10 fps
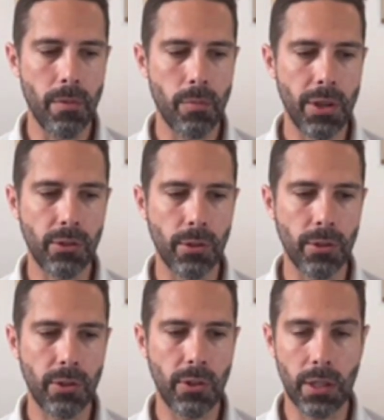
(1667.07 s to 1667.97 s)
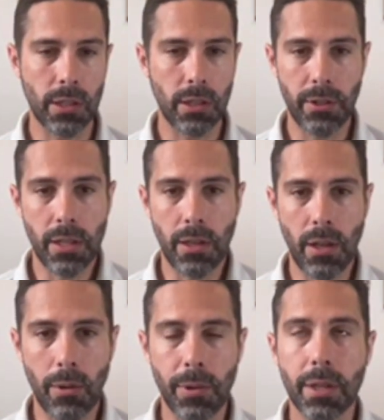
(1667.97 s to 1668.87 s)
resources, including
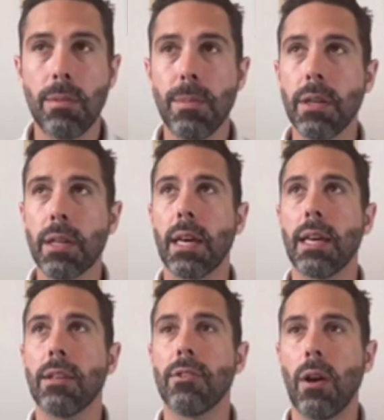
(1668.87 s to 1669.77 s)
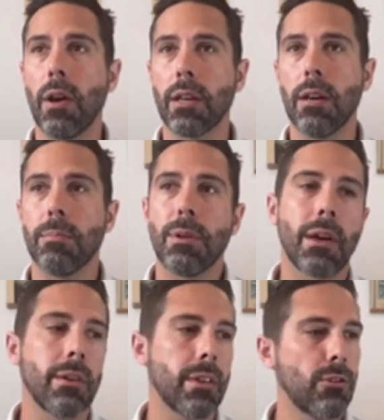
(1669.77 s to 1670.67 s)
how we communicate. I can't
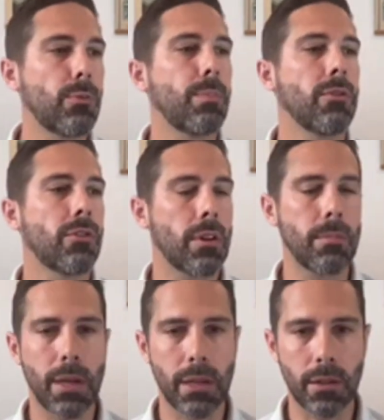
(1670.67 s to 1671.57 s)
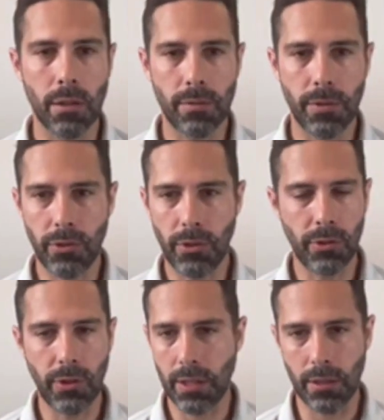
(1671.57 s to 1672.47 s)
be out there sponsoring mega
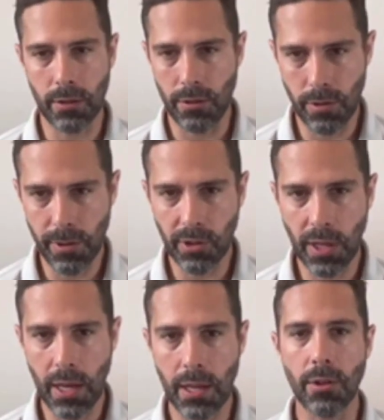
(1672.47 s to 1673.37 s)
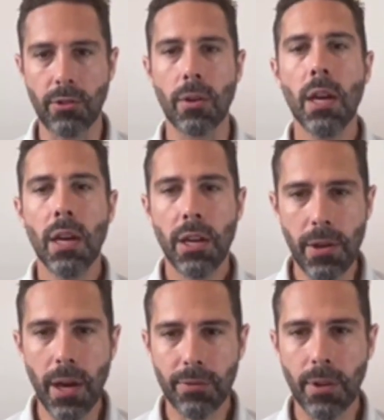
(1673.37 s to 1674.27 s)
conferences like a control risk can. So
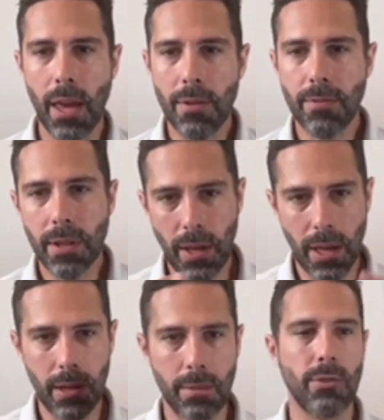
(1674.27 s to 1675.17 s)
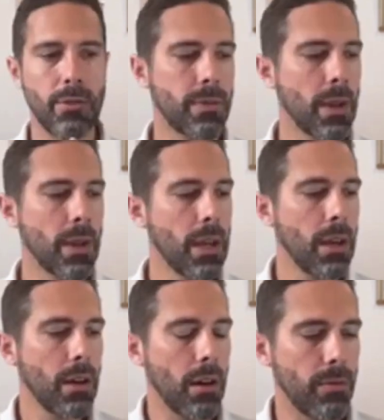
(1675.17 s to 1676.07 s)
you have to, every element of
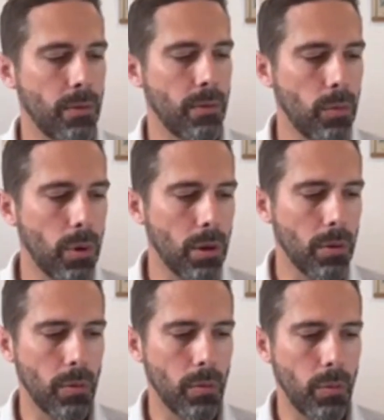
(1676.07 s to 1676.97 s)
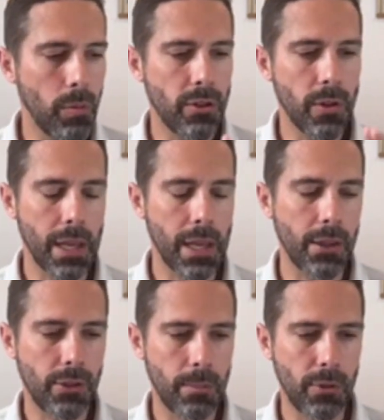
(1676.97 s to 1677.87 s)
what we're doing
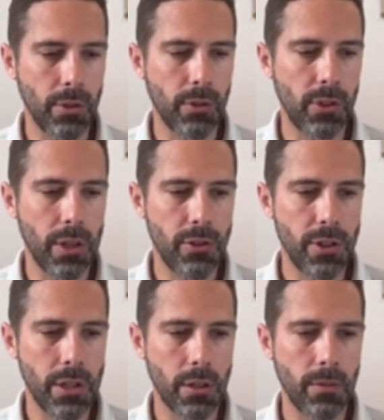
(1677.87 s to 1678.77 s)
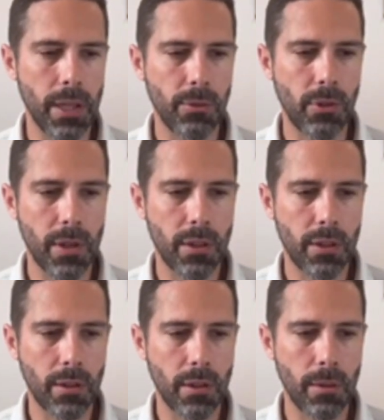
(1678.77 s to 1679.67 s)
has some sort of synergy and overlap. So
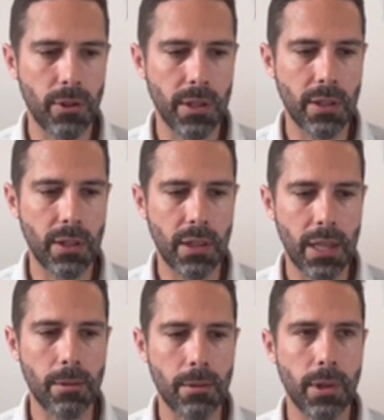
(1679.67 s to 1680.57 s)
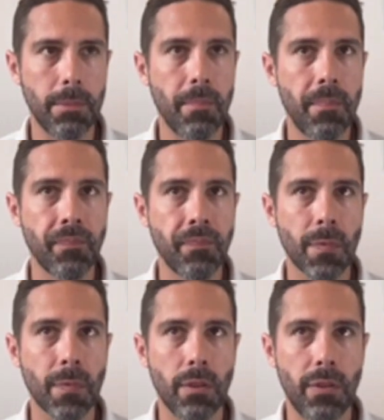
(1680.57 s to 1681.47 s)
I would to think, well,
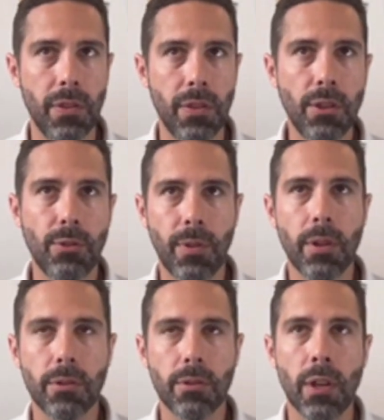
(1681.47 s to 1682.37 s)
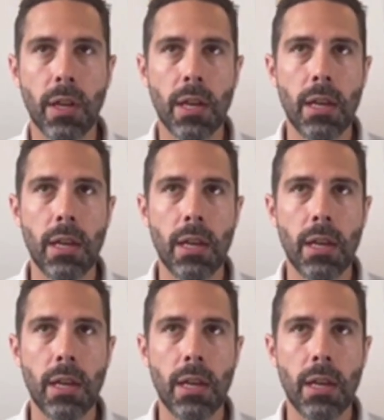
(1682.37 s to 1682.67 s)
these folks